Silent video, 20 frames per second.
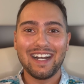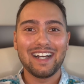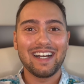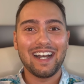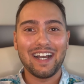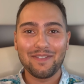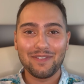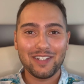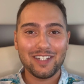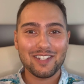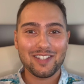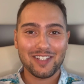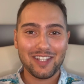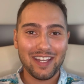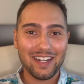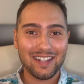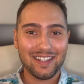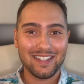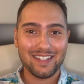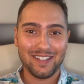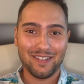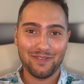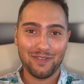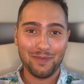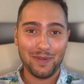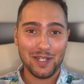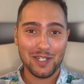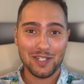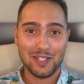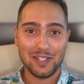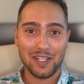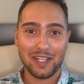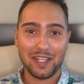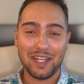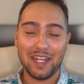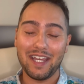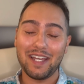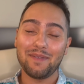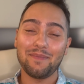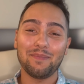I'm just getting this information
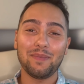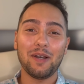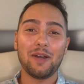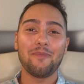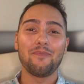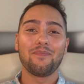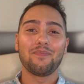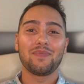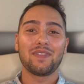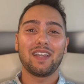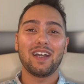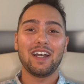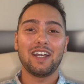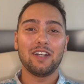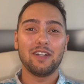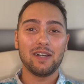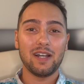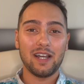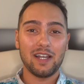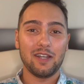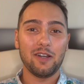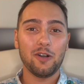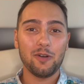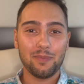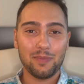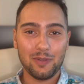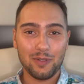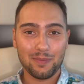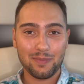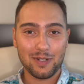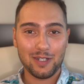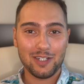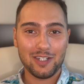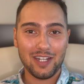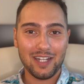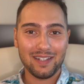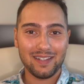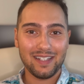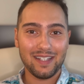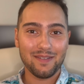secondhand. But I hope you
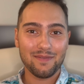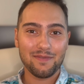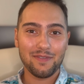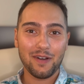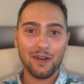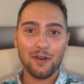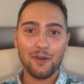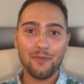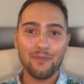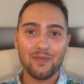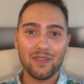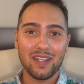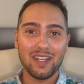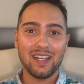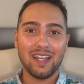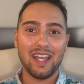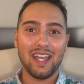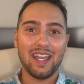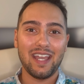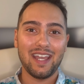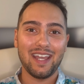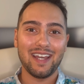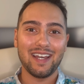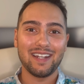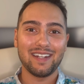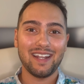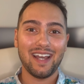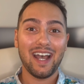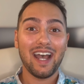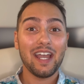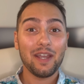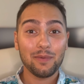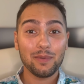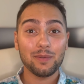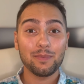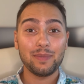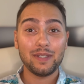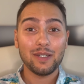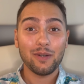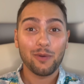appreciate the info, and I
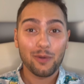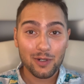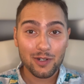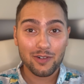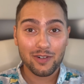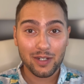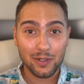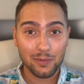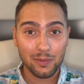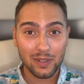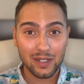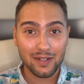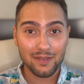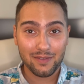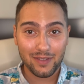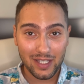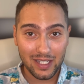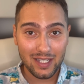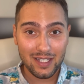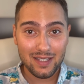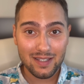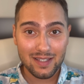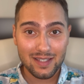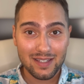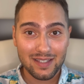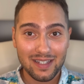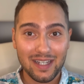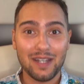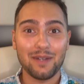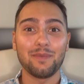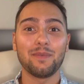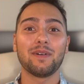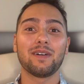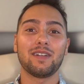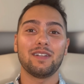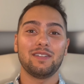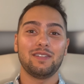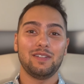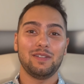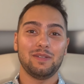will be ordering one of these. I
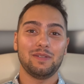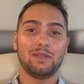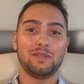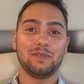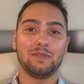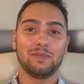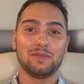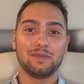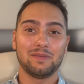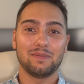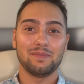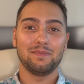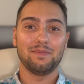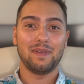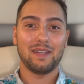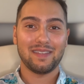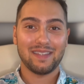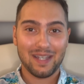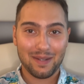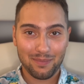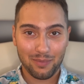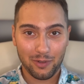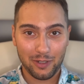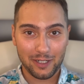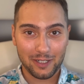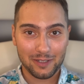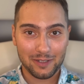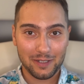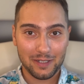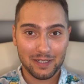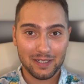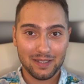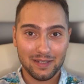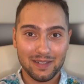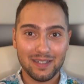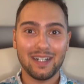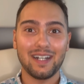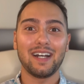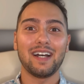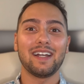wanted to make that point clear.
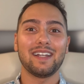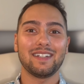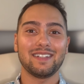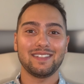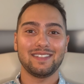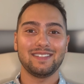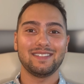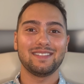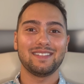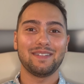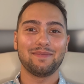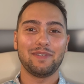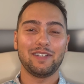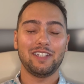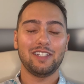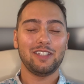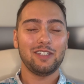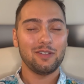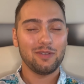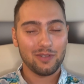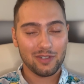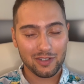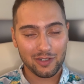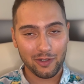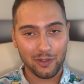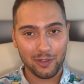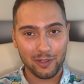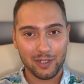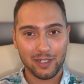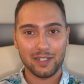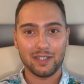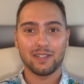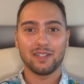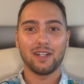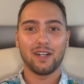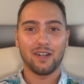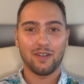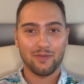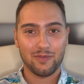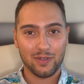I am a huge
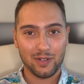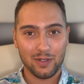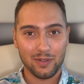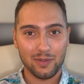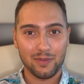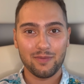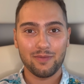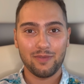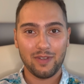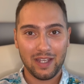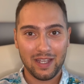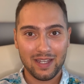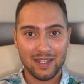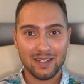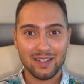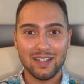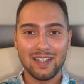Toyota off-road fan,